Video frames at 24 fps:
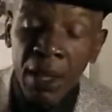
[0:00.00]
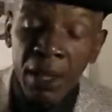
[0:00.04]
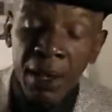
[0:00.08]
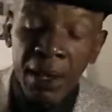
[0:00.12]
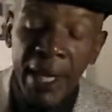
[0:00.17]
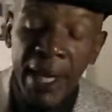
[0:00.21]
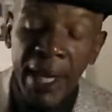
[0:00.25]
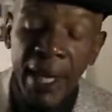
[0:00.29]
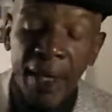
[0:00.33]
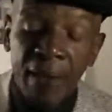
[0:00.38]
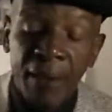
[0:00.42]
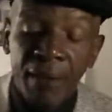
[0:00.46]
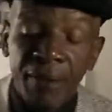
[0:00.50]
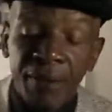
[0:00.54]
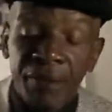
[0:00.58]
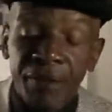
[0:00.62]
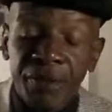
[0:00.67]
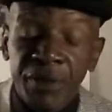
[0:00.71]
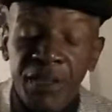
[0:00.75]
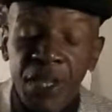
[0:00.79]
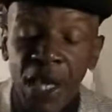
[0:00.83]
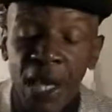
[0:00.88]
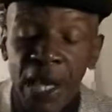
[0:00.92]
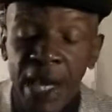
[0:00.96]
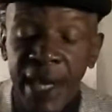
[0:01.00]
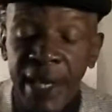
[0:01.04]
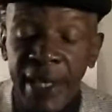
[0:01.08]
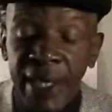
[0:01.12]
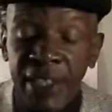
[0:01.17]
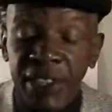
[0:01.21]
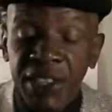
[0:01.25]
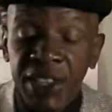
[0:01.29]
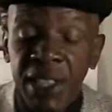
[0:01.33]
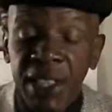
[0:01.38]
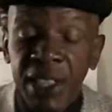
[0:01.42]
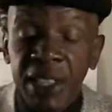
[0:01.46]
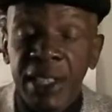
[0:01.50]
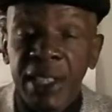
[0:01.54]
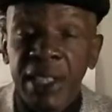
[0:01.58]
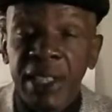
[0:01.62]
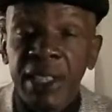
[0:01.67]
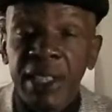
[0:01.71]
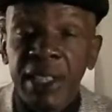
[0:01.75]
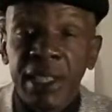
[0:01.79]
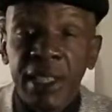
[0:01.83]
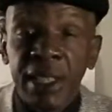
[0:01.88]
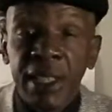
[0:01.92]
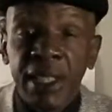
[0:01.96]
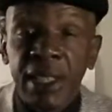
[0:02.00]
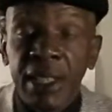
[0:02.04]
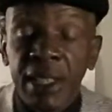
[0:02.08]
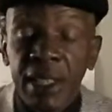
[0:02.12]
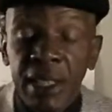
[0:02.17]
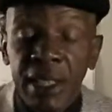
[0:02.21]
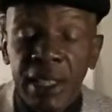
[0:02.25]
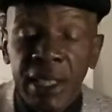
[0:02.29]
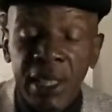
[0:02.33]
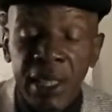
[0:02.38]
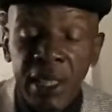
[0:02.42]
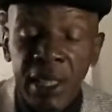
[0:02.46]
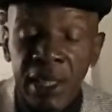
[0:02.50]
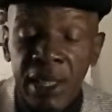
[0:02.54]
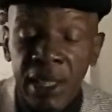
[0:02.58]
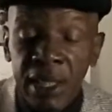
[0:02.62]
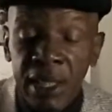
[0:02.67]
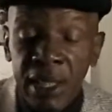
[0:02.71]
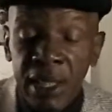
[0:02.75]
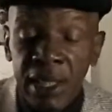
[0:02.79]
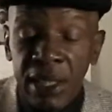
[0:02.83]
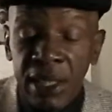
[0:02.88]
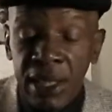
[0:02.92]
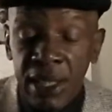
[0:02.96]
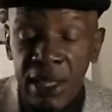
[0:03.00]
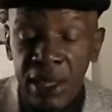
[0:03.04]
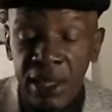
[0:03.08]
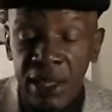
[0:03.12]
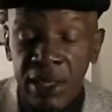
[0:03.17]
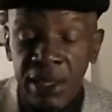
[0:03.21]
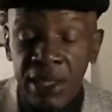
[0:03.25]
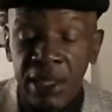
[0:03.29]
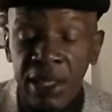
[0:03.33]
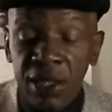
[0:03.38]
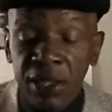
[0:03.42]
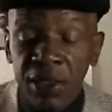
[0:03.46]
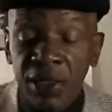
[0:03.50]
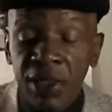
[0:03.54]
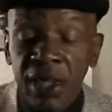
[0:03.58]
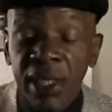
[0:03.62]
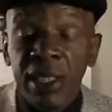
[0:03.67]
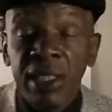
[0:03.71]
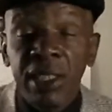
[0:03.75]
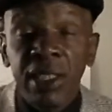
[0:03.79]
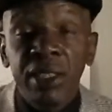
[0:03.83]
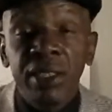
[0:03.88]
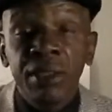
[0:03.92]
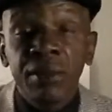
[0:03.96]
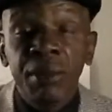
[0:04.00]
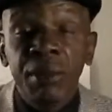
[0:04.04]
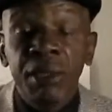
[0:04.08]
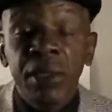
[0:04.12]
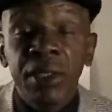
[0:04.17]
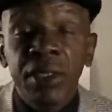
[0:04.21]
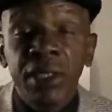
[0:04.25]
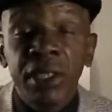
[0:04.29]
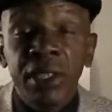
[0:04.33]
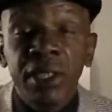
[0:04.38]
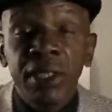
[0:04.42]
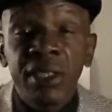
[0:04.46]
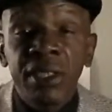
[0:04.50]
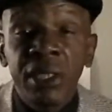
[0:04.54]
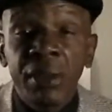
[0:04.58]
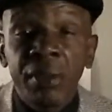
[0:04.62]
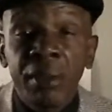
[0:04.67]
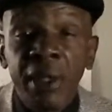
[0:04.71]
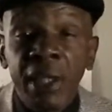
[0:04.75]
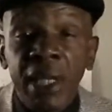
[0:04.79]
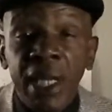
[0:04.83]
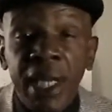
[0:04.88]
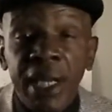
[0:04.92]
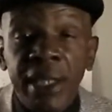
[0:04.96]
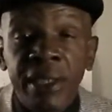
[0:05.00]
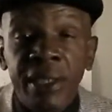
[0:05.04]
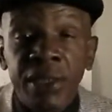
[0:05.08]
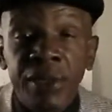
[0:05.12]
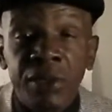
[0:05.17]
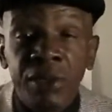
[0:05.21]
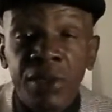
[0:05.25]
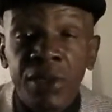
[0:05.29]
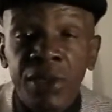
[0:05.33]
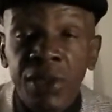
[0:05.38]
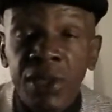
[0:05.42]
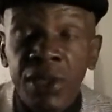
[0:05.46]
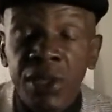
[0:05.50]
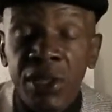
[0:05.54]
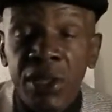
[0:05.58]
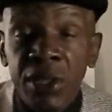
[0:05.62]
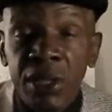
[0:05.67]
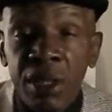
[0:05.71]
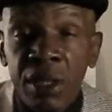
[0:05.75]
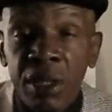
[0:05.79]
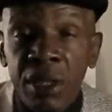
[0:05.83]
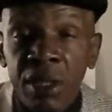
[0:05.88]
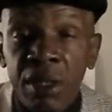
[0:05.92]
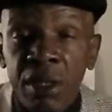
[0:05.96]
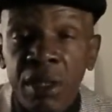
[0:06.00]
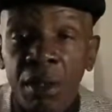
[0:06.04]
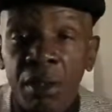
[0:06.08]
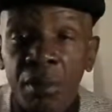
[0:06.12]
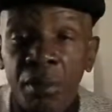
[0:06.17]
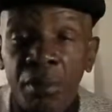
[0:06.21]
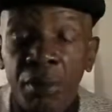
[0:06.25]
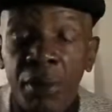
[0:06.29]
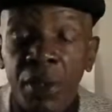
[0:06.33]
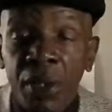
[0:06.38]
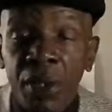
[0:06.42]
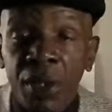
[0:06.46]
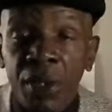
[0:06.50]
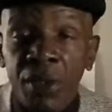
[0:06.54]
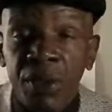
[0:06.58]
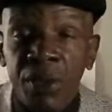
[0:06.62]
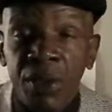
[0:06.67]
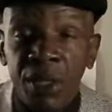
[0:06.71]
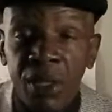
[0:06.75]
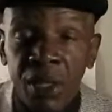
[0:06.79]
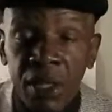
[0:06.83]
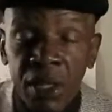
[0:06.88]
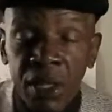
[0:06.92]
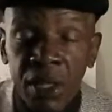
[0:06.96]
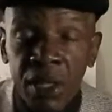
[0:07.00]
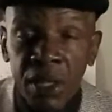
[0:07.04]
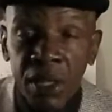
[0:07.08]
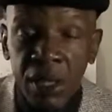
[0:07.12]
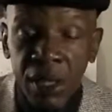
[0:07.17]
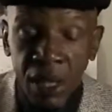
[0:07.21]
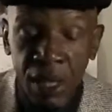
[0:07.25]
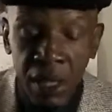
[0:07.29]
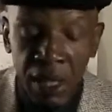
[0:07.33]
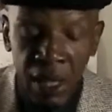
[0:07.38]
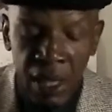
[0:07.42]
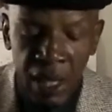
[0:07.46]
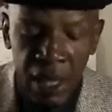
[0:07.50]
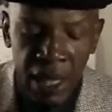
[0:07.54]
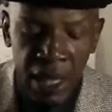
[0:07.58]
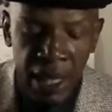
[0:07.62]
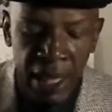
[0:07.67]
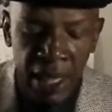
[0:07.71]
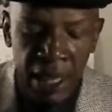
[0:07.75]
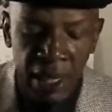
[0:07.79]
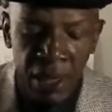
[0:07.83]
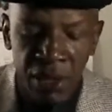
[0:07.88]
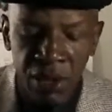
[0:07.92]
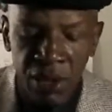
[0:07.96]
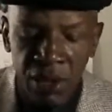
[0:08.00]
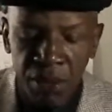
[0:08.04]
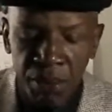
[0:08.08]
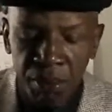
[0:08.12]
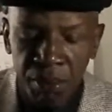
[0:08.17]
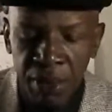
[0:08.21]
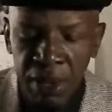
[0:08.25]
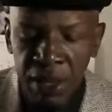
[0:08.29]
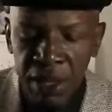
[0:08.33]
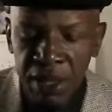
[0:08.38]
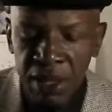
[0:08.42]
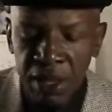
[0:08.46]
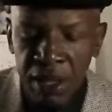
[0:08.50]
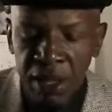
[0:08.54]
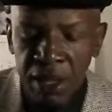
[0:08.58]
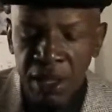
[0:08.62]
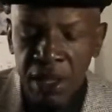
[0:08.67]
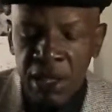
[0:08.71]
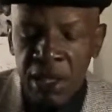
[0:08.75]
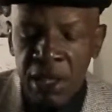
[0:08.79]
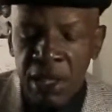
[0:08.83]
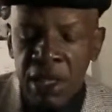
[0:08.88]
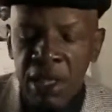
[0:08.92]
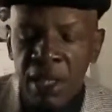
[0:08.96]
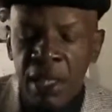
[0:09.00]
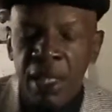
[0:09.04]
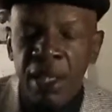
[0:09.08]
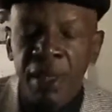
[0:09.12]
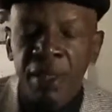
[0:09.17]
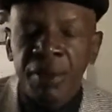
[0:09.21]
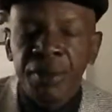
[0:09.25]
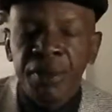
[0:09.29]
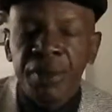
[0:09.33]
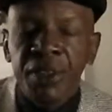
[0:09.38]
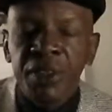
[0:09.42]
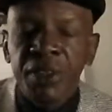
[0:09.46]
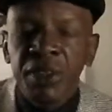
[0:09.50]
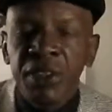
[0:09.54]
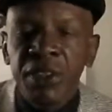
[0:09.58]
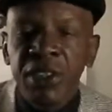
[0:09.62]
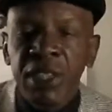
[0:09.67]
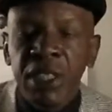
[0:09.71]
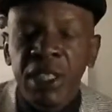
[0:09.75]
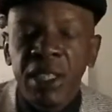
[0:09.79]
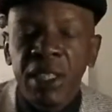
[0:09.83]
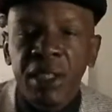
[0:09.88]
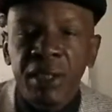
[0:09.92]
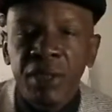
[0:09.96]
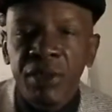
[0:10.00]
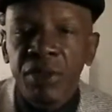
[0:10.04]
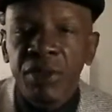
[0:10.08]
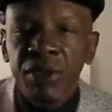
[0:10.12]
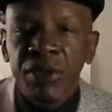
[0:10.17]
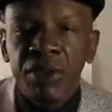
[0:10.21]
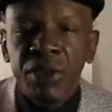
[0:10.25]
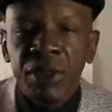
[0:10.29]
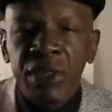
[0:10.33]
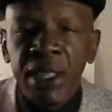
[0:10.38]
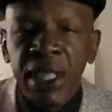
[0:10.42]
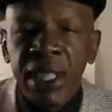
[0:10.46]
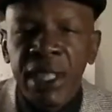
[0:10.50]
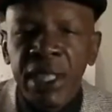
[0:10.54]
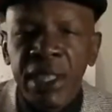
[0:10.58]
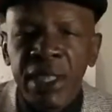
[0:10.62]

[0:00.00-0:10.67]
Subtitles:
Now, I attended the Senior and Disability Summit as it was billed, and this took place on the 13th, which was